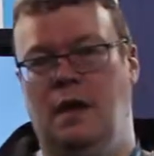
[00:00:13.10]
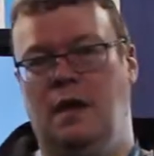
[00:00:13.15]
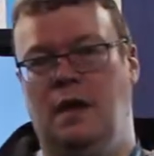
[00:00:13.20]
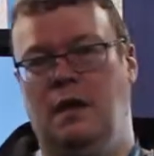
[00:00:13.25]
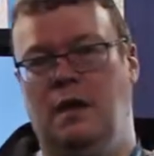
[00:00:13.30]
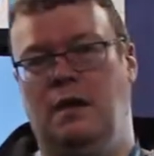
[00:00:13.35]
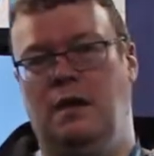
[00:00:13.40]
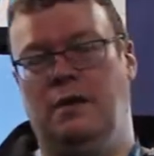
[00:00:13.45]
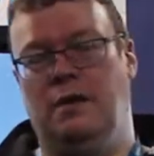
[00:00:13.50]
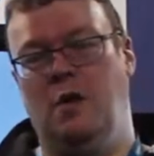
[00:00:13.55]

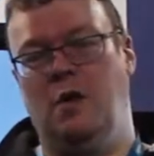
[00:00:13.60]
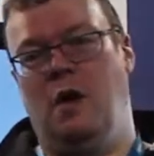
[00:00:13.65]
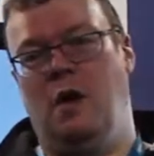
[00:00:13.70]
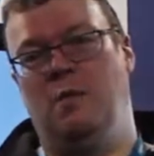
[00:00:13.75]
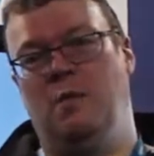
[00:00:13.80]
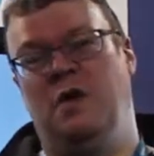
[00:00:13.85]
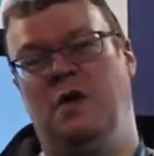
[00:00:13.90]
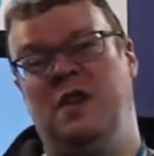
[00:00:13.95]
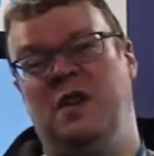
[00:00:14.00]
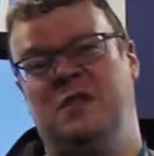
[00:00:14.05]
Although
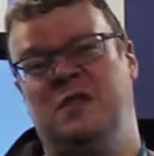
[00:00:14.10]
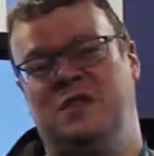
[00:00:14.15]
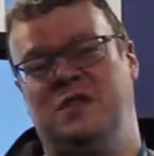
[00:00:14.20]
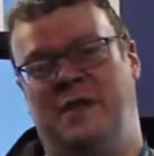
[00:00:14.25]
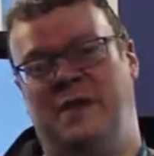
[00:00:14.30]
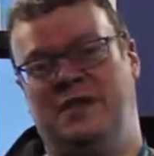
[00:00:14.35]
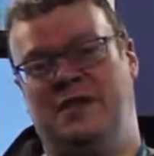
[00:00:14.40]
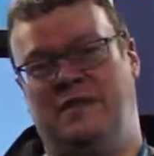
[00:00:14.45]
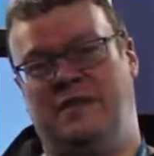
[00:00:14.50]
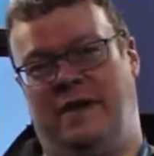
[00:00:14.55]
Omron doesn't
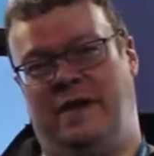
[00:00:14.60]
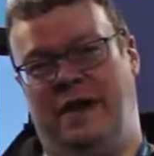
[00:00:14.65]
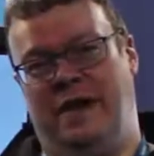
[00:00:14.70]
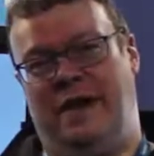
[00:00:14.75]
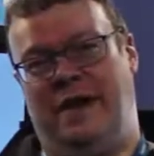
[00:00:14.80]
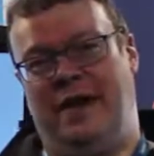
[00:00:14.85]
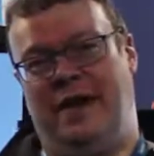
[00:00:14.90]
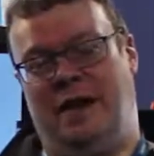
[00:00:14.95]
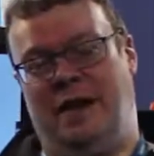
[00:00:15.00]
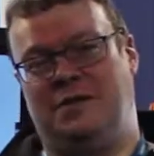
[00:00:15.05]
specify
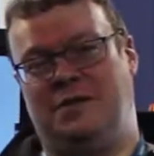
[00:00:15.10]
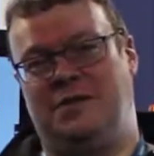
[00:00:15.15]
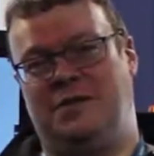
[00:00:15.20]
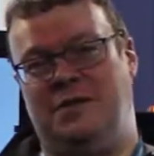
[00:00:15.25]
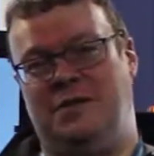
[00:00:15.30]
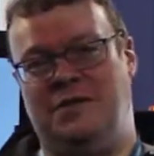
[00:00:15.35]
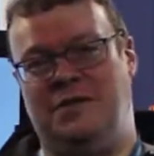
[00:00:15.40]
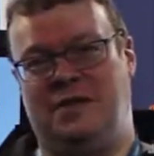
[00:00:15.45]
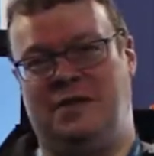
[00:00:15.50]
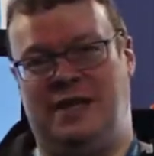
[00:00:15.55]
any
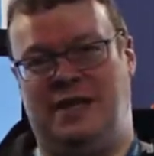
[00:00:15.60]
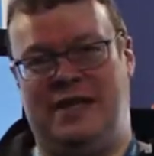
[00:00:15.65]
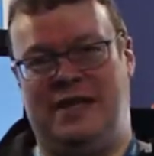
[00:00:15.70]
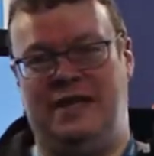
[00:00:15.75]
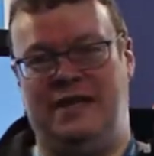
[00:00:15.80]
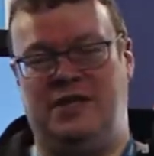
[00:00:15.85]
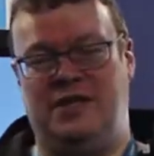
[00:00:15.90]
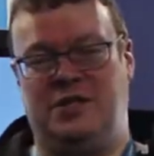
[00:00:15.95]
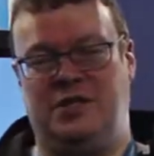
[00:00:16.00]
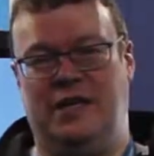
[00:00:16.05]
altitudes in their
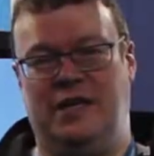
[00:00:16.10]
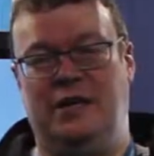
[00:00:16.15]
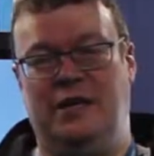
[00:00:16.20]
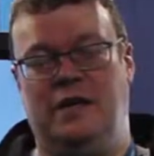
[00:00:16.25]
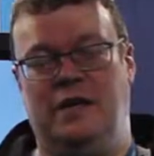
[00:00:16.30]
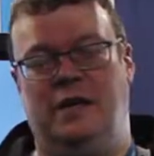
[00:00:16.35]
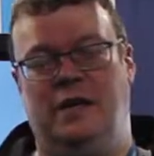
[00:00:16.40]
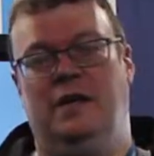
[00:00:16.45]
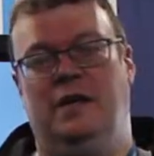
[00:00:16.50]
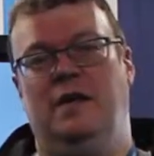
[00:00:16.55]
datasheet,
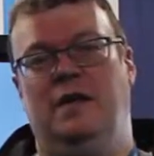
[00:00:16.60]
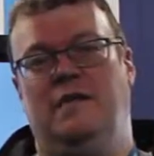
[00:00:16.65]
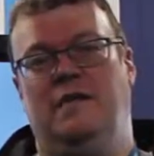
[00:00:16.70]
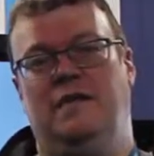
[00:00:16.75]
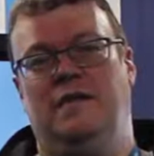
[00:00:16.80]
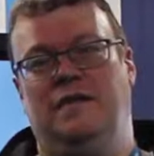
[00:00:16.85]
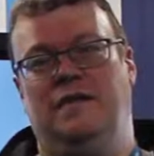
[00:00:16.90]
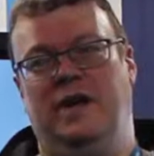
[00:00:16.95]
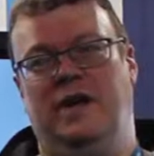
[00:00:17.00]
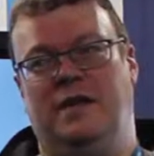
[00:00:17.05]
for
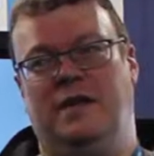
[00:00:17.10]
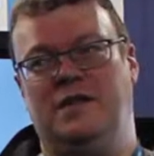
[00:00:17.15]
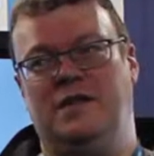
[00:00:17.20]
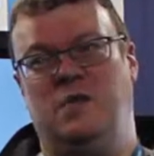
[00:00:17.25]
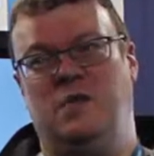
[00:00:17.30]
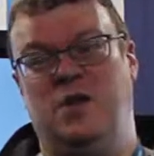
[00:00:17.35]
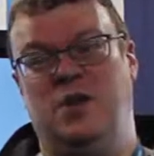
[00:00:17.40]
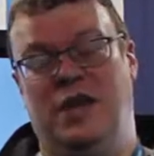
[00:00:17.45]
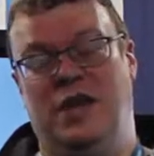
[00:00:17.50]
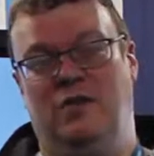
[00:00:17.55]
the figures
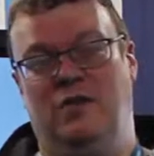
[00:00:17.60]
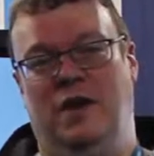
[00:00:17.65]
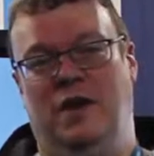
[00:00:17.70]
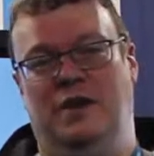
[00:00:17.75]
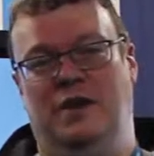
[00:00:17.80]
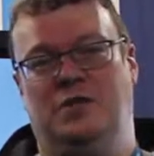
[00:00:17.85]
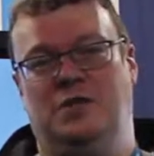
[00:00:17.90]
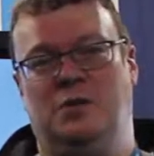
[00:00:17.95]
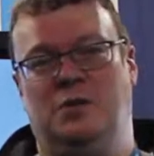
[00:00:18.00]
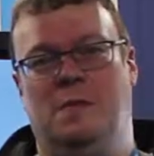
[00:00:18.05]
we generally
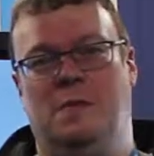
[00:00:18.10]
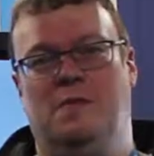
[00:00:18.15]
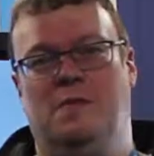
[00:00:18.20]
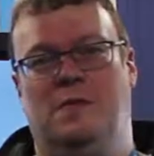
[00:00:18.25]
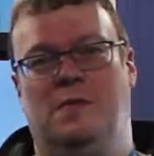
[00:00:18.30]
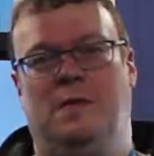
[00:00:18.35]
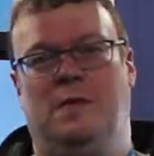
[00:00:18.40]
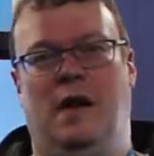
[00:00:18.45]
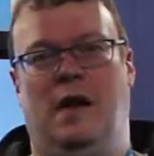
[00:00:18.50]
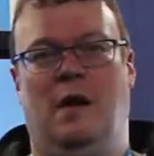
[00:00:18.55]
assume
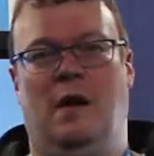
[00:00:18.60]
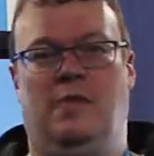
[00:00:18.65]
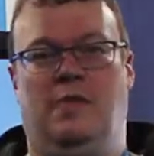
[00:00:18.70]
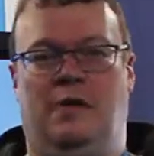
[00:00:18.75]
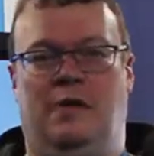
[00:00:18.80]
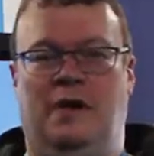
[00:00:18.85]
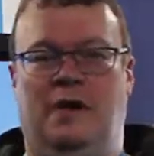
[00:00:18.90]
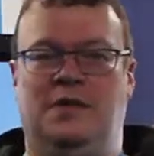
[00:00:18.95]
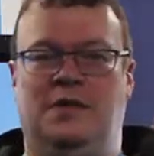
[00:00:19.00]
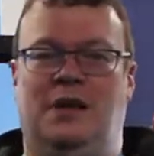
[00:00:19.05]
that our
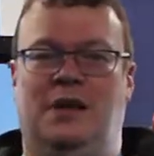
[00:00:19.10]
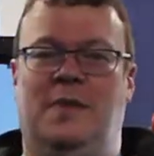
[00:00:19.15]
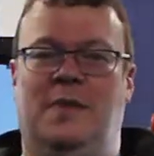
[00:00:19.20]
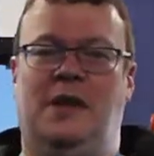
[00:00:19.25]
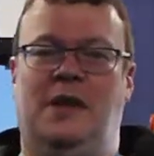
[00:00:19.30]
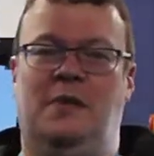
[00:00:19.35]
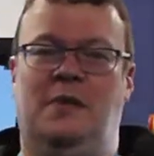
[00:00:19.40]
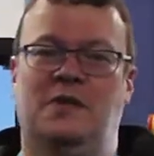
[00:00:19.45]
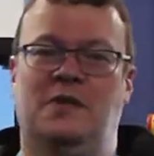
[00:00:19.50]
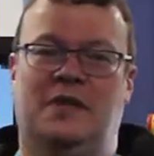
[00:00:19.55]
product's going to be
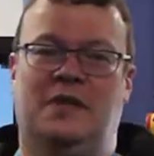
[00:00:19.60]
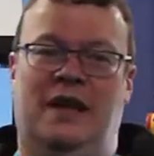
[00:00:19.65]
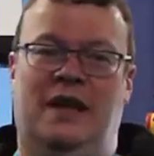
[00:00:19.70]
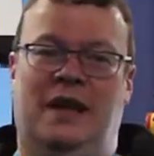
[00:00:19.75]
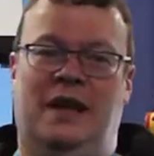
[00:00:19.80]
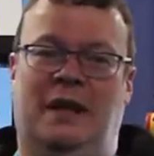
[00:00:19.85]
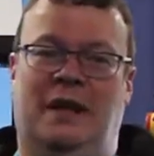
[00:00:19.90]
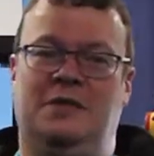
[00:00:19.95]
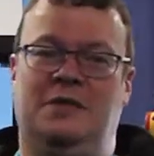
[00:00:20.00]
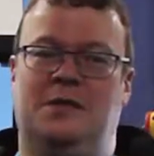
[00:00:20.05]
used at
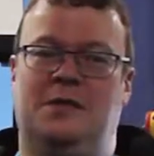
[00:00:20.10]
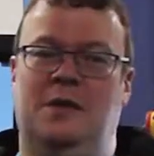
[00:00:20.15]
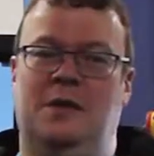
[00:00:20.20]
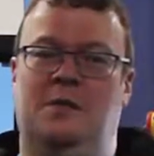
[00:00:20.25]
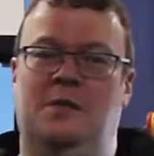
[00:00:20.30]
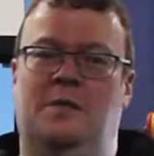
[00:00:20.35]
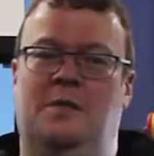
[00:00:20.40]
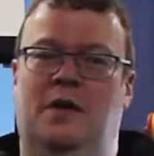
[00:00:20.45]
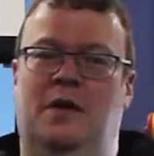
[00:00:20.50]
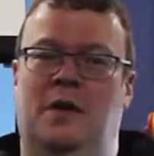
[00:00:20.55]
an
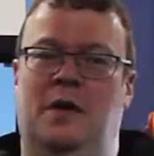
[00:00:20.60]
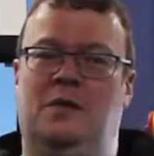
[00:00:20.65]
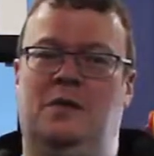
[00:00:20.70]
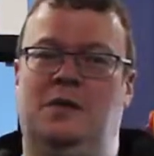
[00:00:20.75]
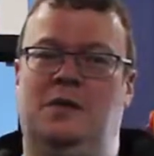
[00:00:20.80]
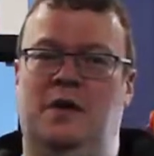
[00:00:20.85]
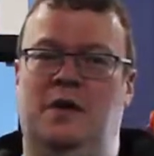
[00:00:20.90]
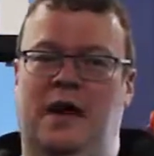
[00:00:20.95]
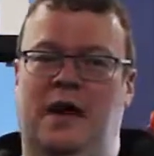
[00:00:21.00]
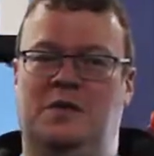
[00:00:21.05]
altitude below
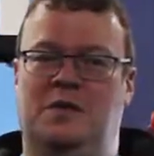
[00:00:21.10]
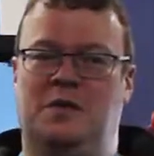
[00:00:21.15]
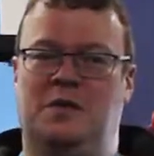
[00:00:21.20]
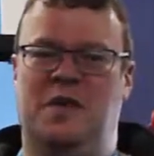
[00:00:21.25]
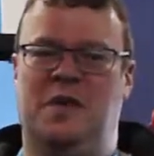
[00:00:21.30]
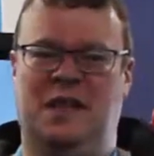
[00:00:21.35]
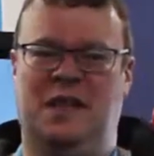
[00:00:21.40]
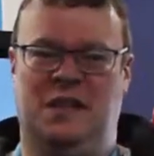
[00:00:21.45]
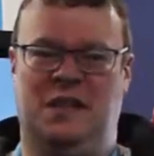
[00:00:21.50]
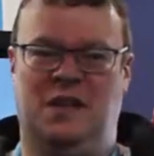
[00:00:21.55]
2,000
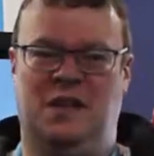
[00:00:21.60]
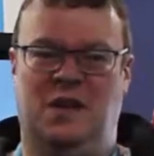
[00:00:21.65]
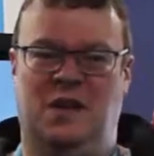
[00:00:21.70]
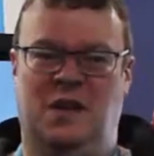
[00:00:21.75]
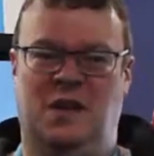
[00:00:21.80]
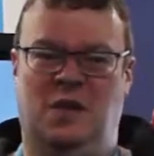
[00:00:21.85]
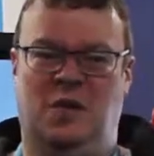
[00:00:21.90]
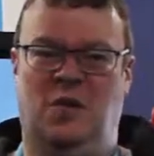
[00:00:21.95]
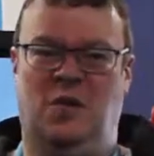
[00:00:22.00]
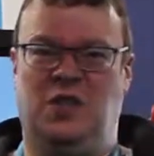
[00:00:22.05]
metres,
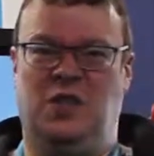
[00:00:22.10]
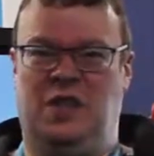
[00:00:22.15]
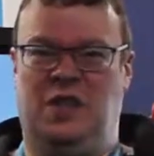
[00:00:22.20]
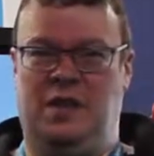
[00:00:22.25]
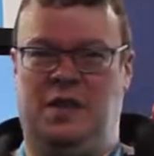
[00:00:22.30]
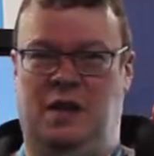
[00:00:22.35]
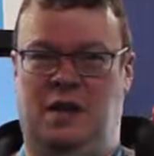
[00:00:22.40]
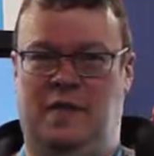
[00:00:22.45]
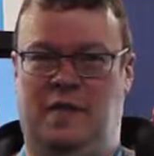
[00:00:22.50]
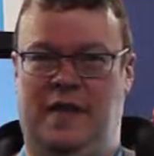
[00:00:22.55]
or
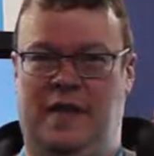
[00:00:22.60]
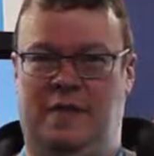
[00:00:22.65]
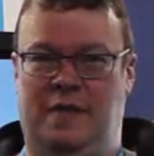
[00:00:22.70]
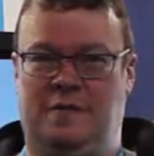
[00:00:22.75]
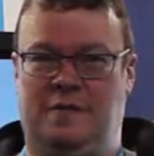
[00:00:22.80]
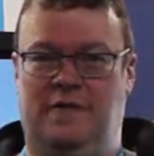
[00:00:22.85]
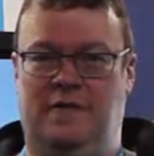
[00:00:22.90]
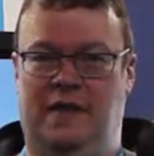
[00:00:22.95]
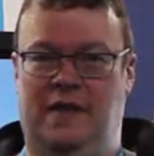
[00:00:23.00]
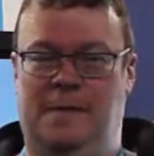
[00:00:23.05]

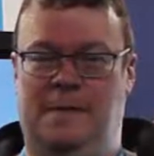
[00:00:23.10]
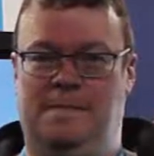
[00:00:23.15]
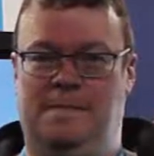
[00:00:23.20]
6,500 feet.